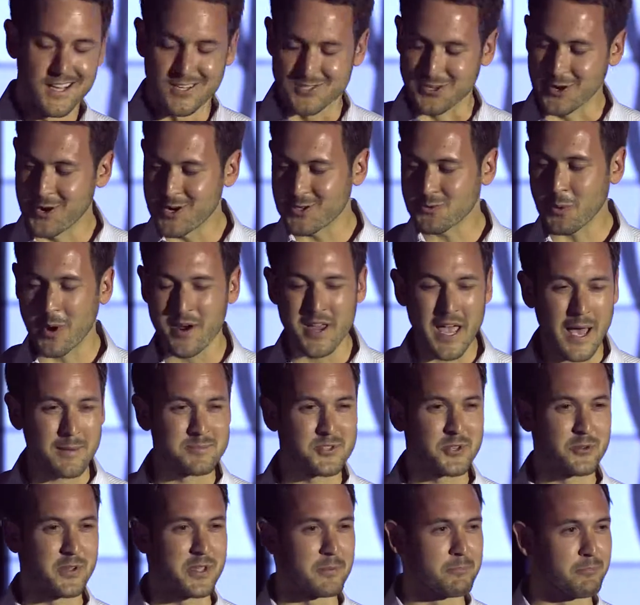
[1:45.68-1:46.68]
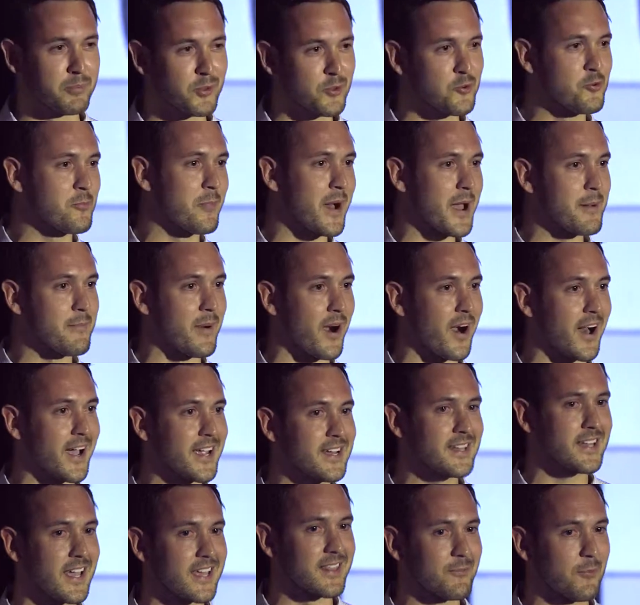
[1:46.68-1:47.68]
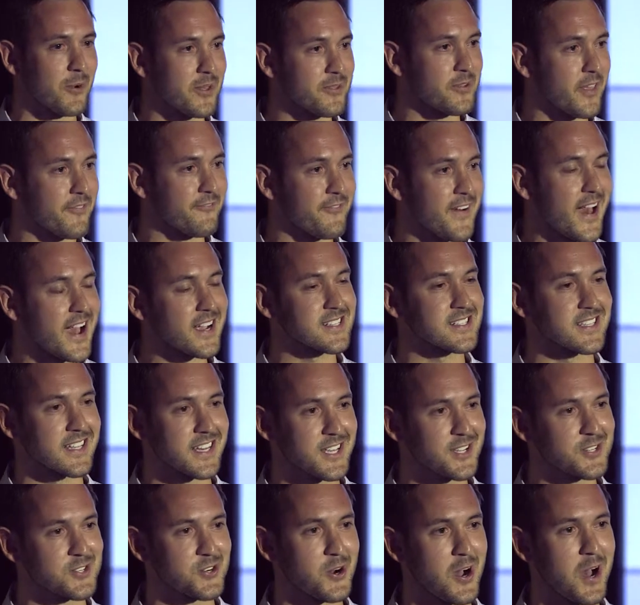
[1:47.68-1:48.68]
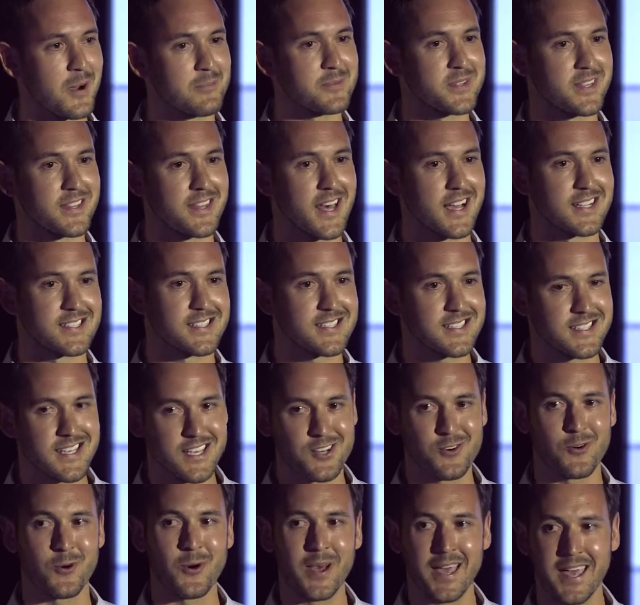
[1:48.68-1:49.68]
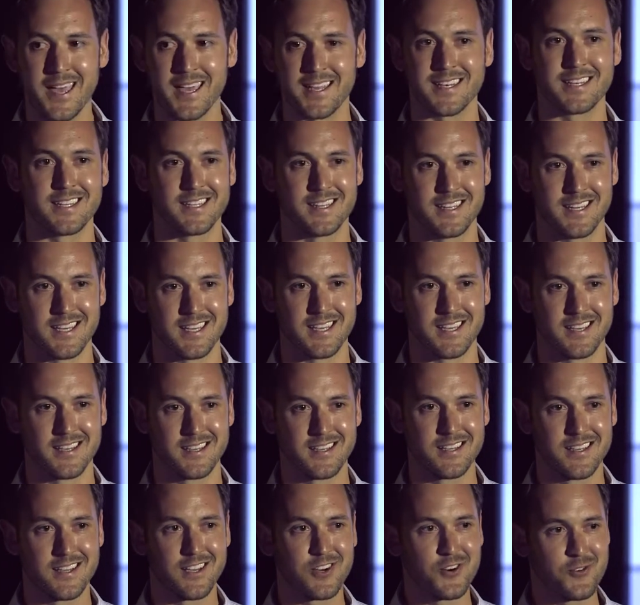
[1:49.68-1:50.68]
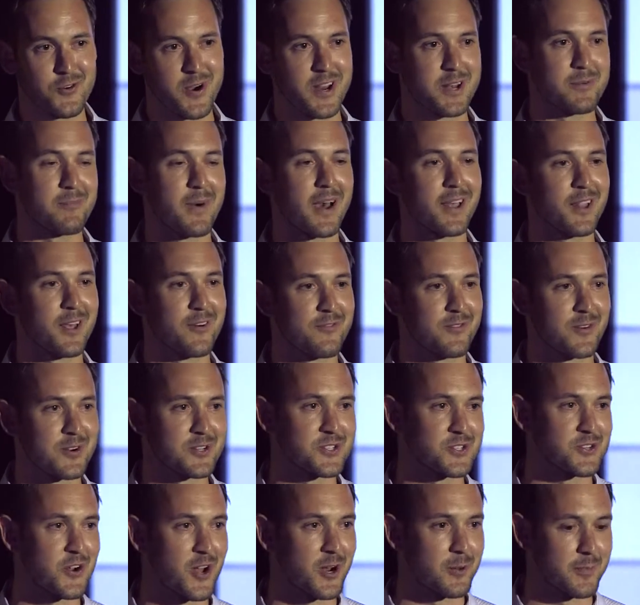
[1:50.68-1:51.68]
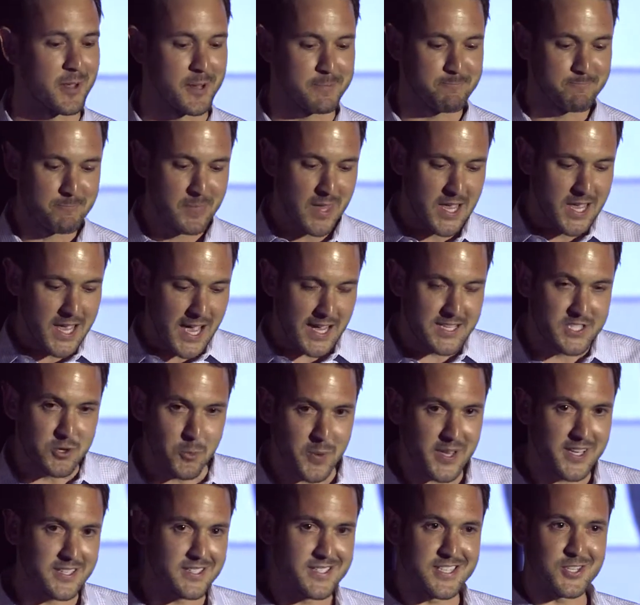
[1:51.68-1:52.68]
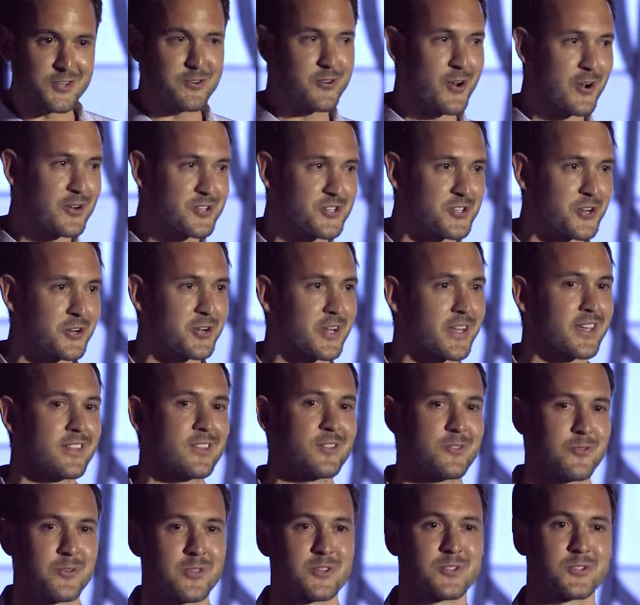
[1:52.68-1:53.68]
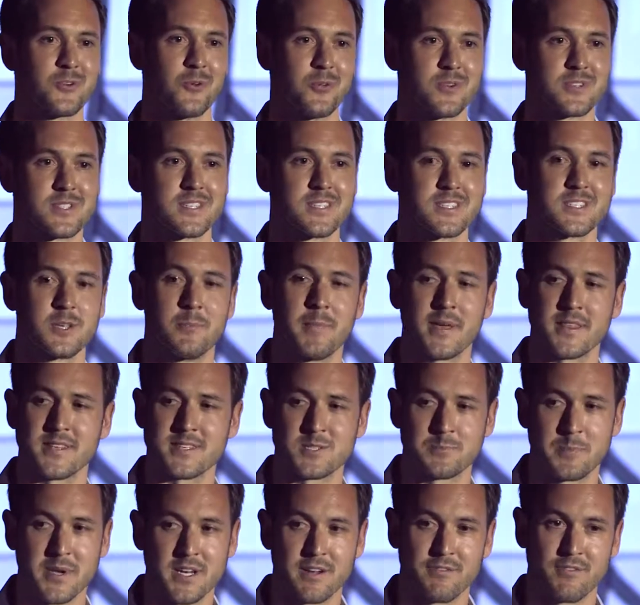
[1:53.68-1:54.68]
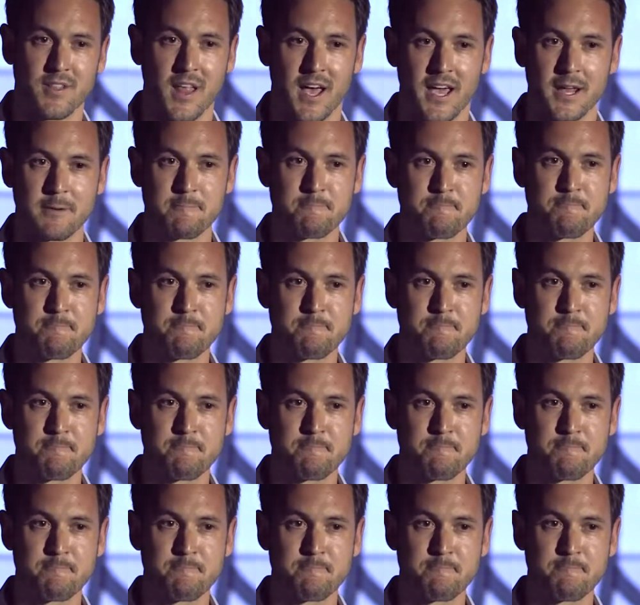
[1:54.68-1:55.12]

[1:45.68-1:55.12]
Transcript: So here's where he absolutely blew my mind with the facts that he dropped that single-handedly created my love for astronomy. And so we continued our journey through the solar system at the speed of light.